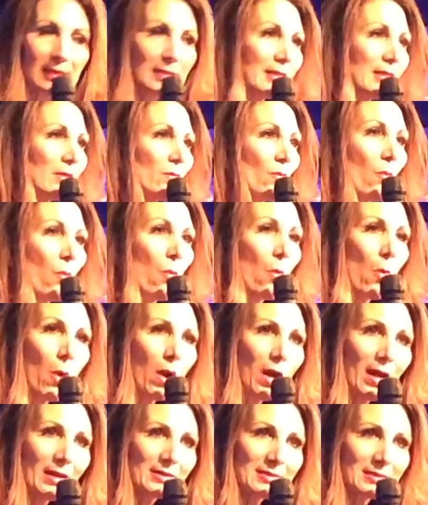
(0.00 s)
He
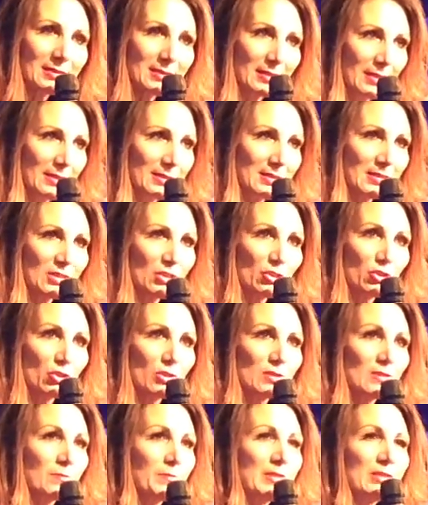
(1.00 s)
wants us to
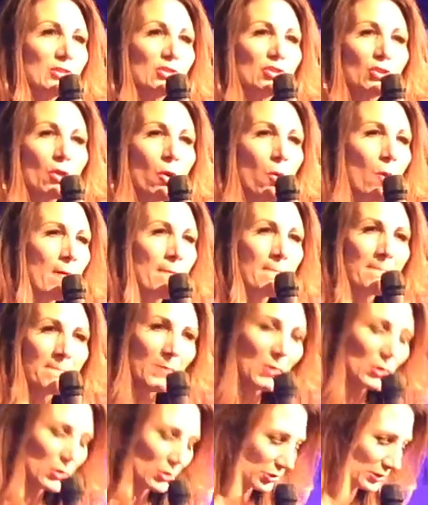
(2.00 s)
just be so
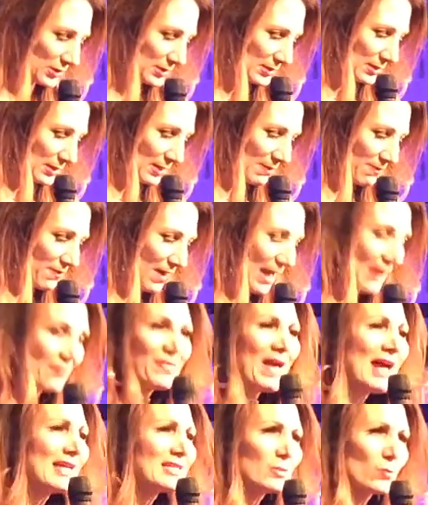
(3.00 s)
immersed in that.
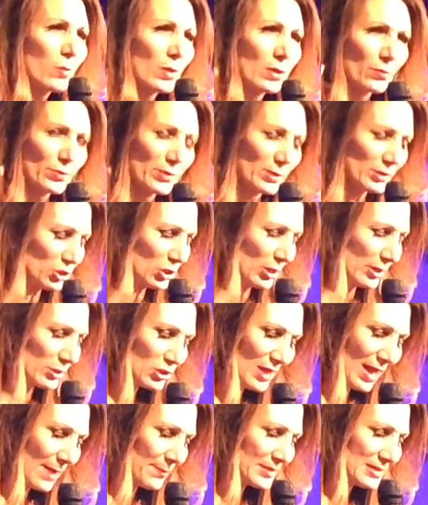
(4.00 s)
That's where real
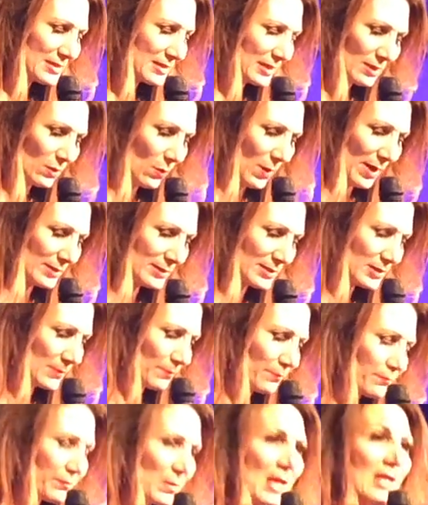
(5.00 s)
change happens, anyways.
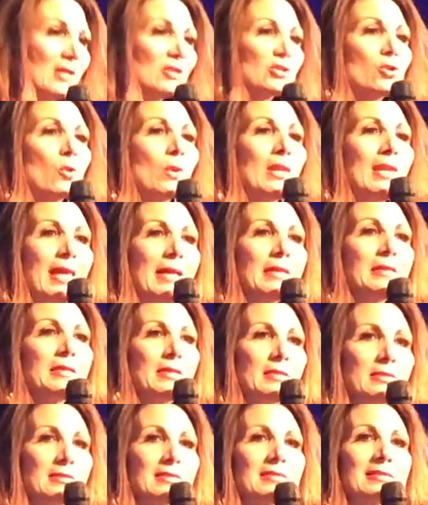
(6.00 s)
So let
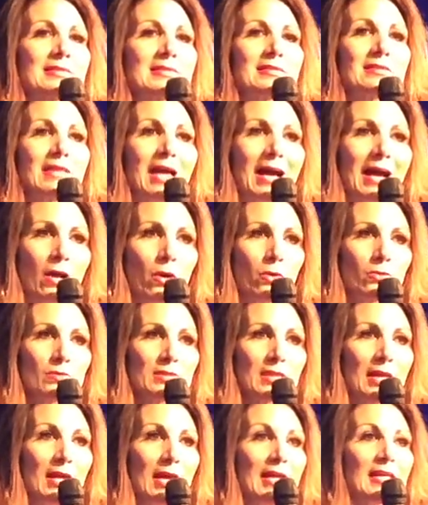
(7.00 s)
his
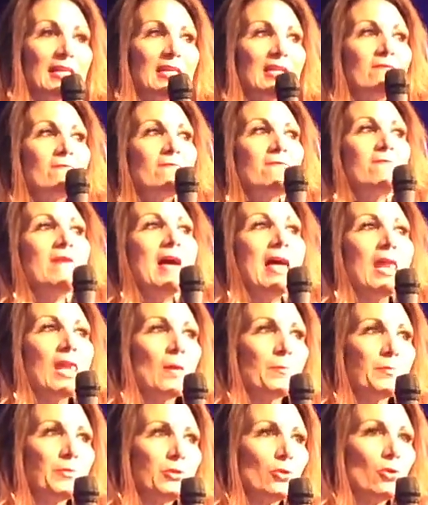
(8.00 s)
sound
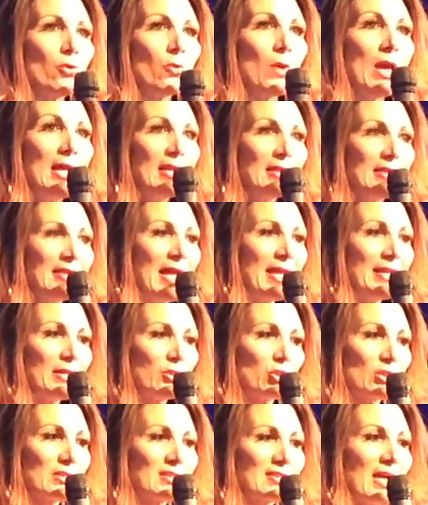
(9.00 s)
envelop you. Let
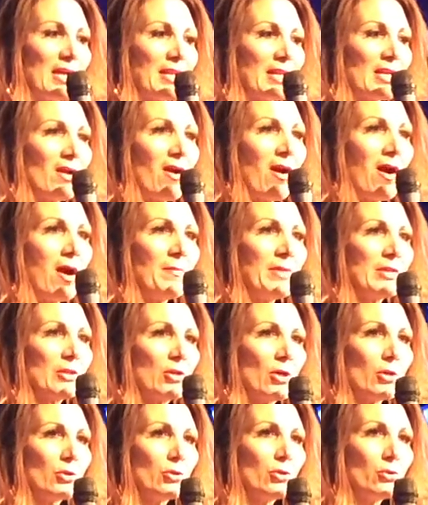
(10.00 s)
it just kind of come and
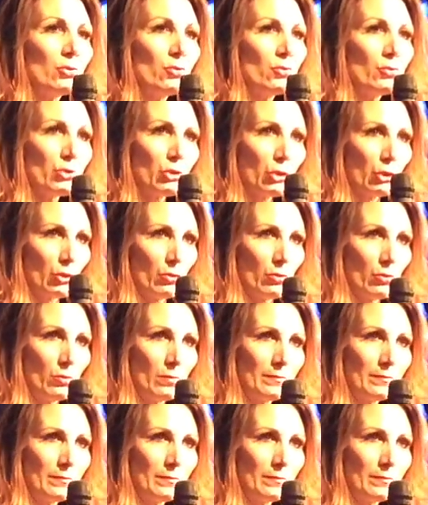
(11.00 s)
cocoon you.